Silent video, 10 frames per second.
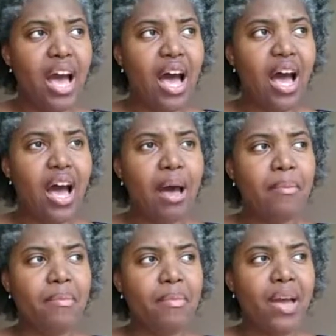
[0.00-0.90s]

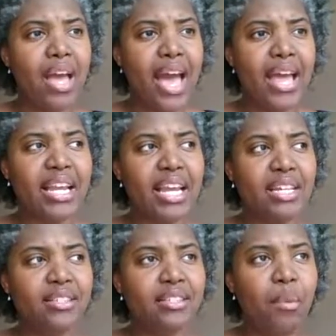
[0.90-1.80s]
and it
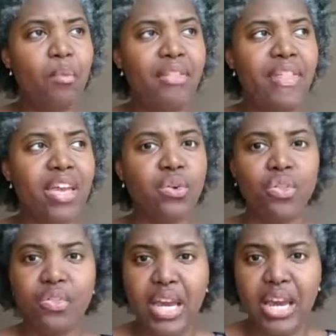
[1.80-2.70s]
is someone that you
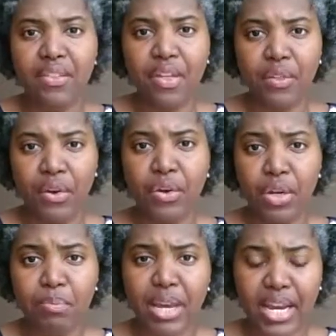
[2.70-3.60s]
think that there
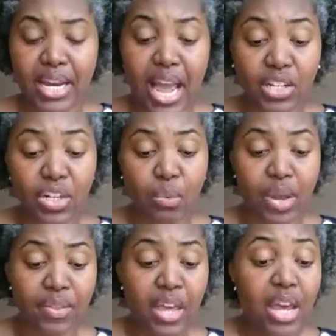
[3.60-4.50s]
could be a connection
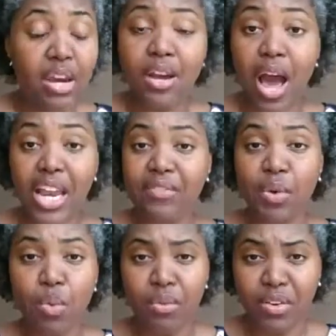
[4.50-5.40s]
with, not
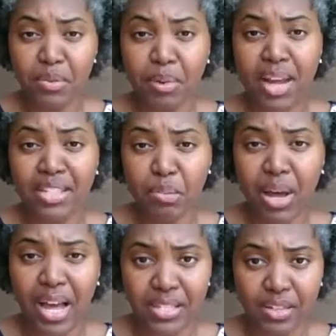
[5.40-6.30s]
everyone responds
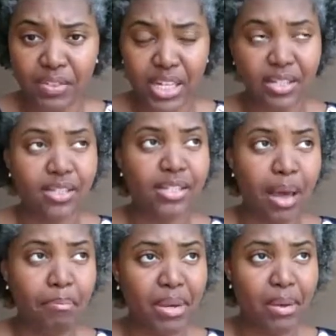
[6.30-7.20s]
positively.
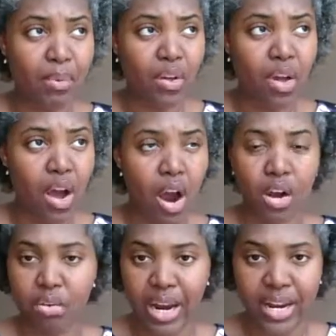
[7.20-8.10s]
Some people are
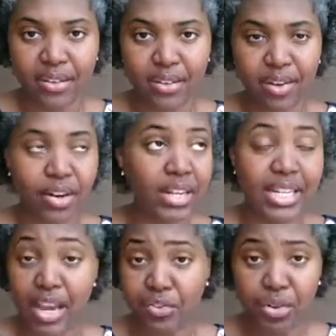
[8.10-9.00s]
great. They're
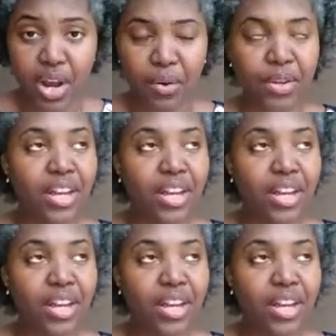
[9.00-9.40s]
yes or no.